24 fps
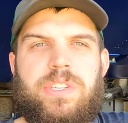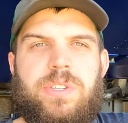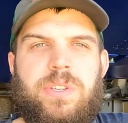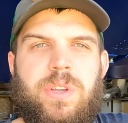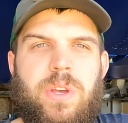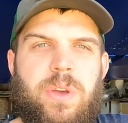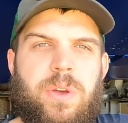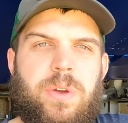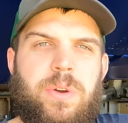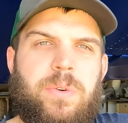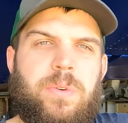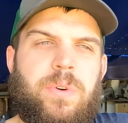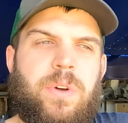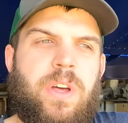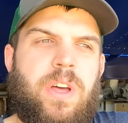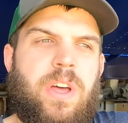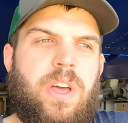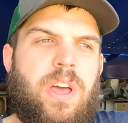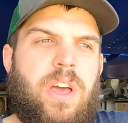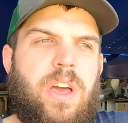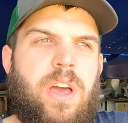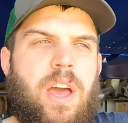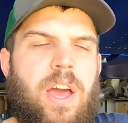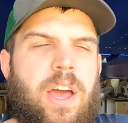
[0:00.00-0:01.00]
So,
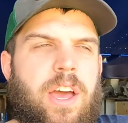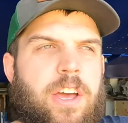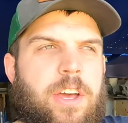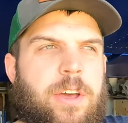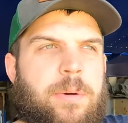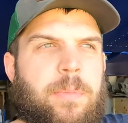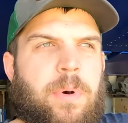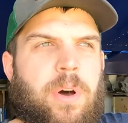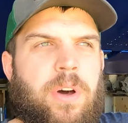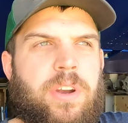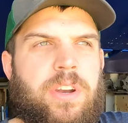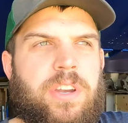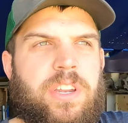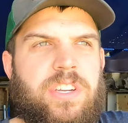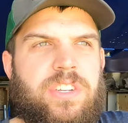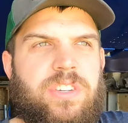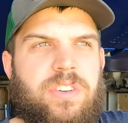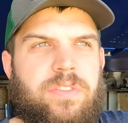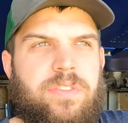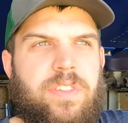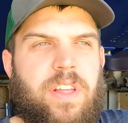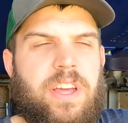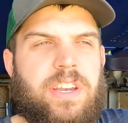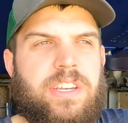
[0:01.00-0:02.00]
on
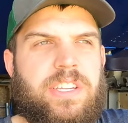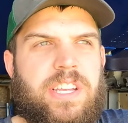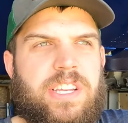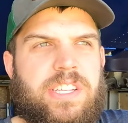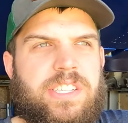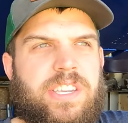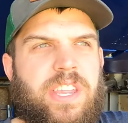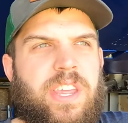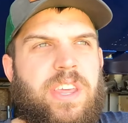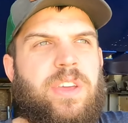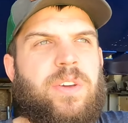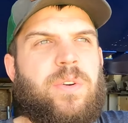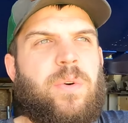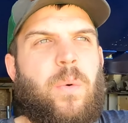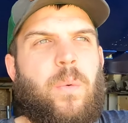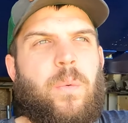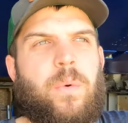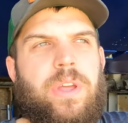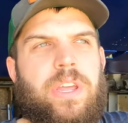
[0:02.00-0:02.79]
initial flight testing,